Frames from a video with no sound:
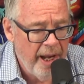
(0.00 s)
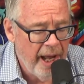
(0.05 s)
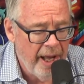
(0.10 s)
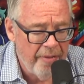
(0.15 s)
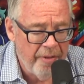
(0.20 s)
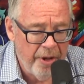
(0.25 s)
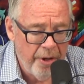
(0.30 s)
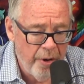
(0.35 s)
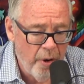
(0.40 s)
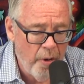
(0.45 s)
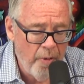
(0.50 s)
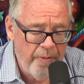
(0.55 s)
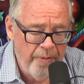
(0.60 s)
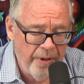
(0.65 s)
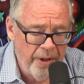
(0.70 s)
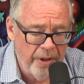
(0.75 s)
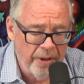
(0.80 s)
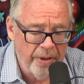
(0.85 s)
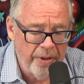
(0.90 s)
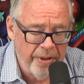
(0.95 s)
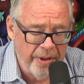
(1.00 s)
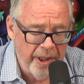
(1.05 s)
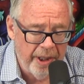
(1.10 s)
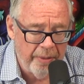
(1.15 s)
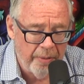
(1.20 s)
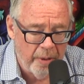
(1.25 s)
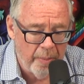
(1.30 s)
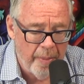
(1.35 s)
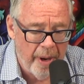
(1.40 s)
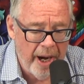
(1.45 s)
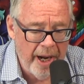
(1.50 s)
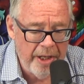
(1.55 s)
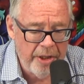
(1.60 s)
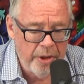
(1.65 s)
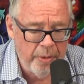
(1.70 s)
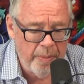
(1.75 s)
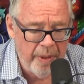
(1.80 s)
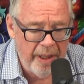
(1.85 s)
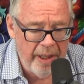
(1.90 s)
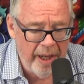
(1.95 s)
And the no filter thing
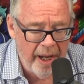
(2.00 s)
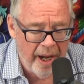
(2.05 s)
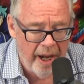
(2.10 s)
reminds me